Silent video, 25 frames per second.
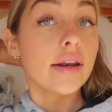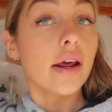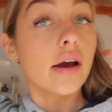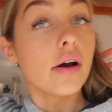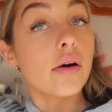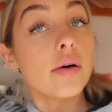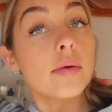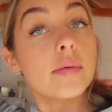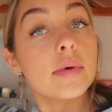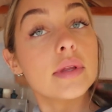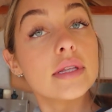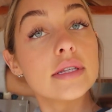
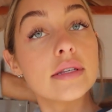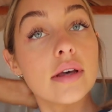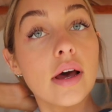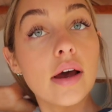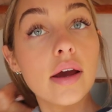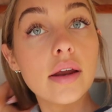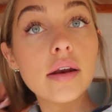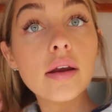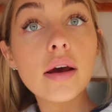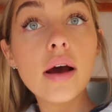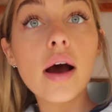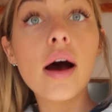now I'm
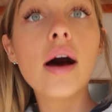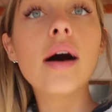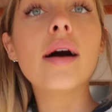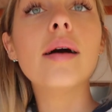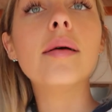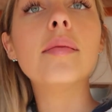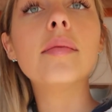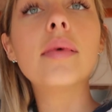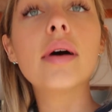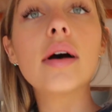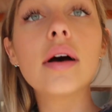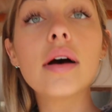inside.
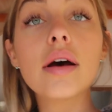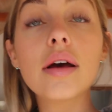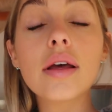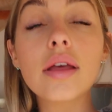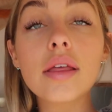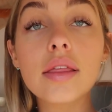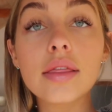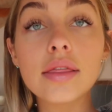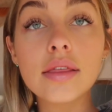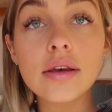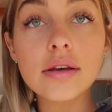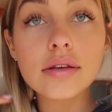
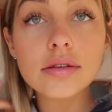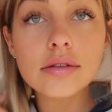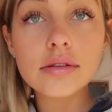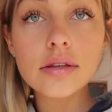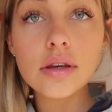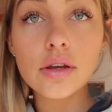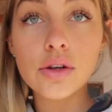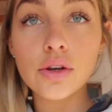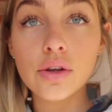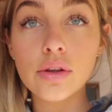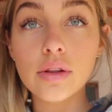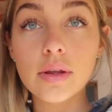
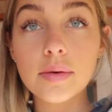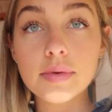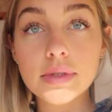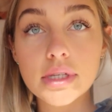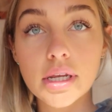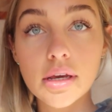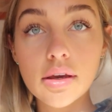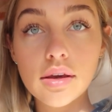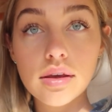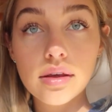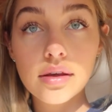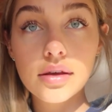This new
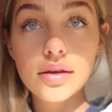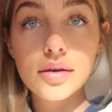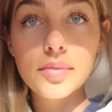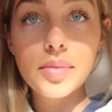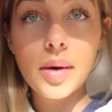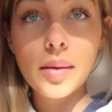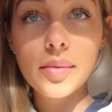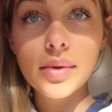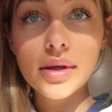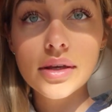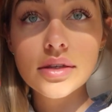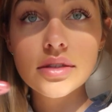lipstick,
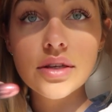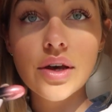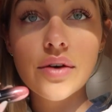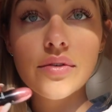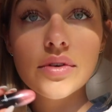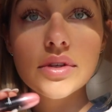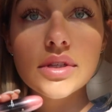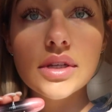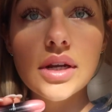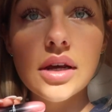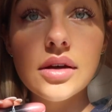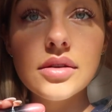public
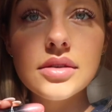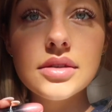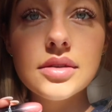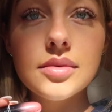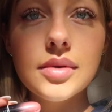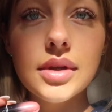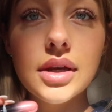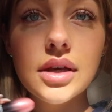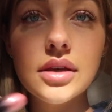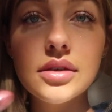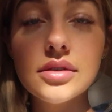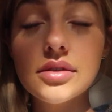service
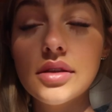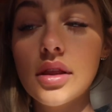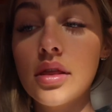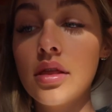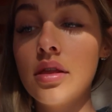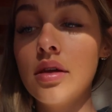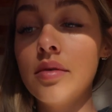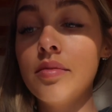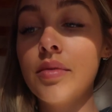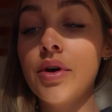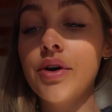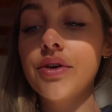announcement, is
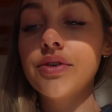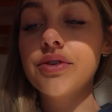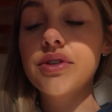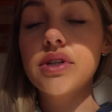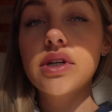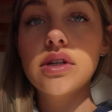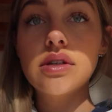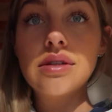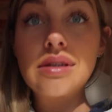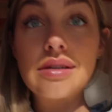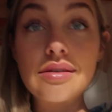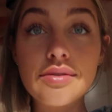the
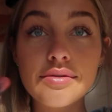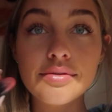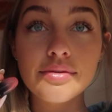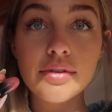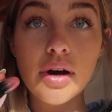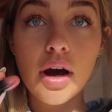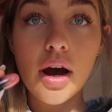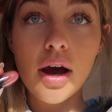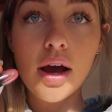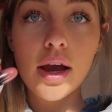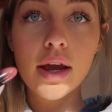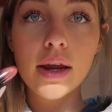most
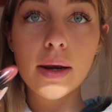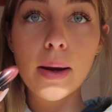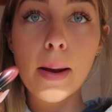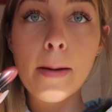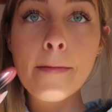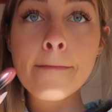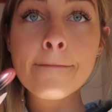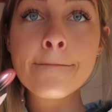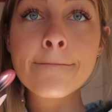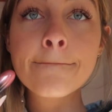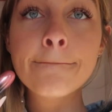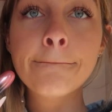divine
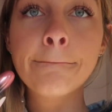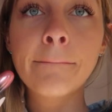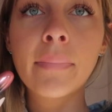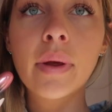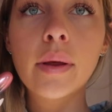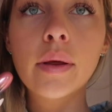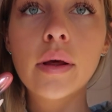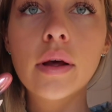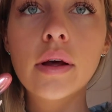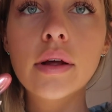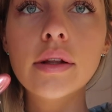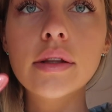
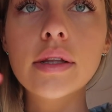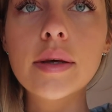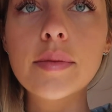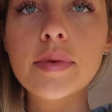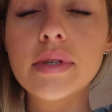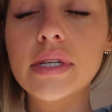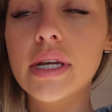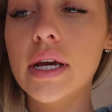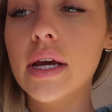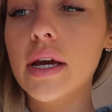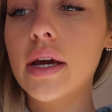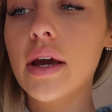
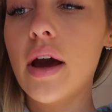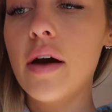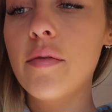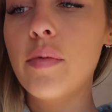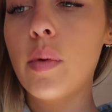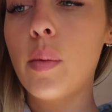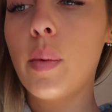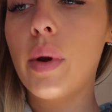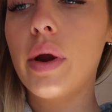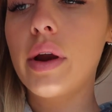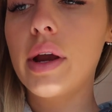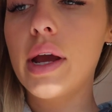lipstick. I've
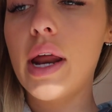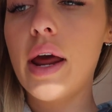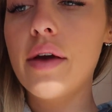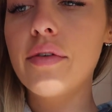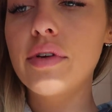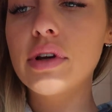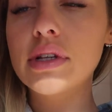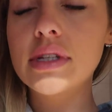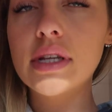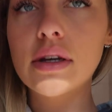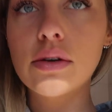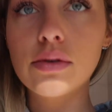been wearing it
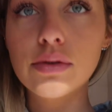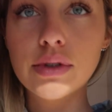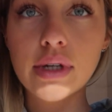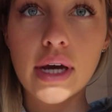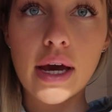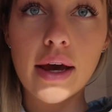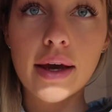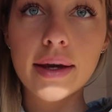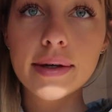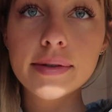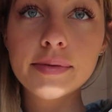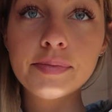every single
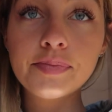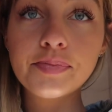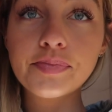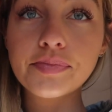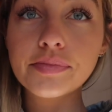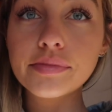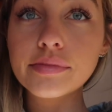day.